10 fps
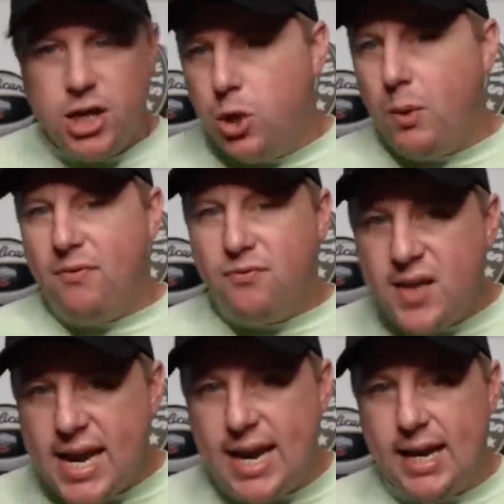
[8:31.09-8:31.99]
You would
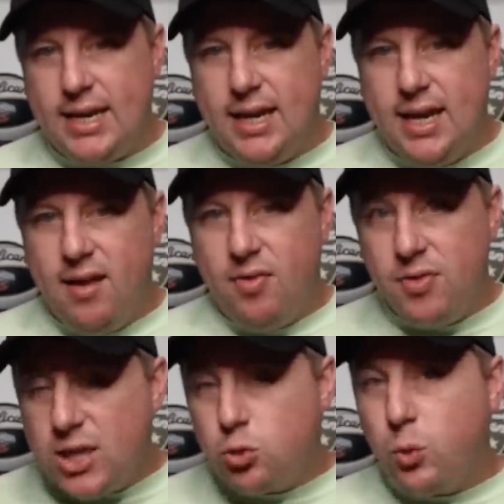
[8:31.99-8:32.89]
think
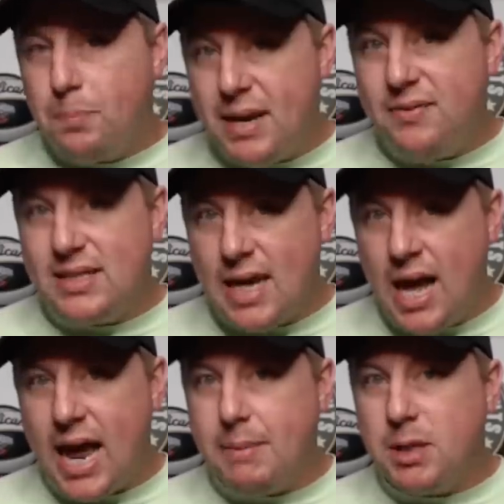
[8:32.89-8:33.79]
this would be the
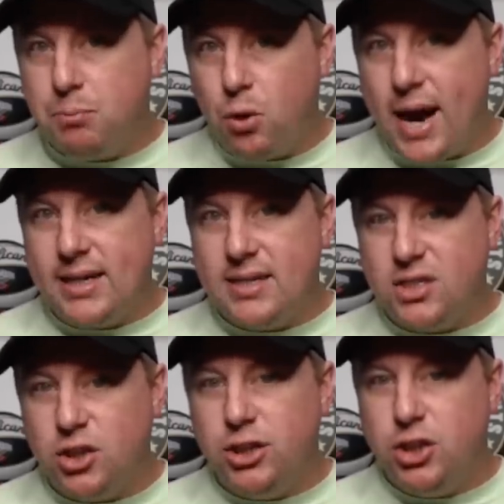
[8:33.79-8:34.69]
time to
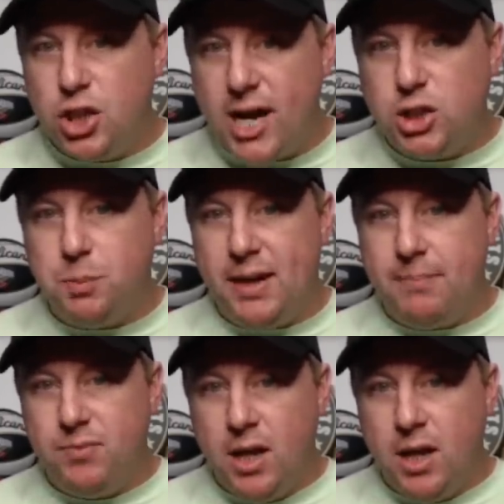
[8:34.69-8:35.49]
practice good judgment.